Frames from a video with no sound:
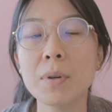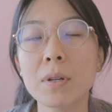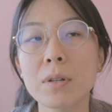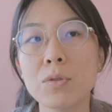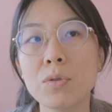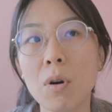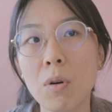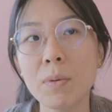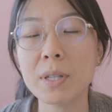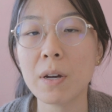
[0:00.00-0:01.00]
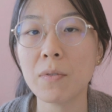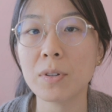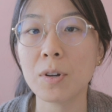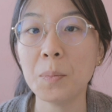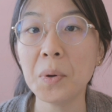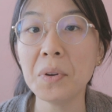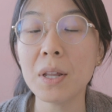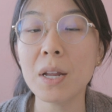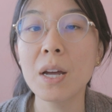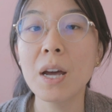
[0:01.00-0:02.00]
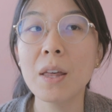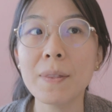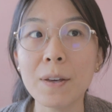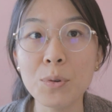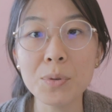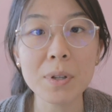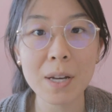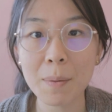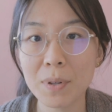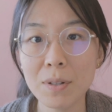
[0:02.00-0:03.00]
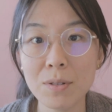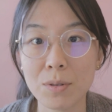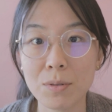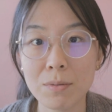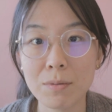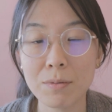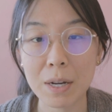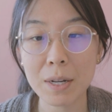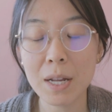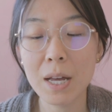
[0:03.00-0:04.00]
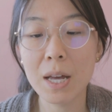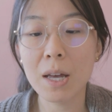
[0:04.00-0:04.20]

Because you always have a community that you can tap into, right?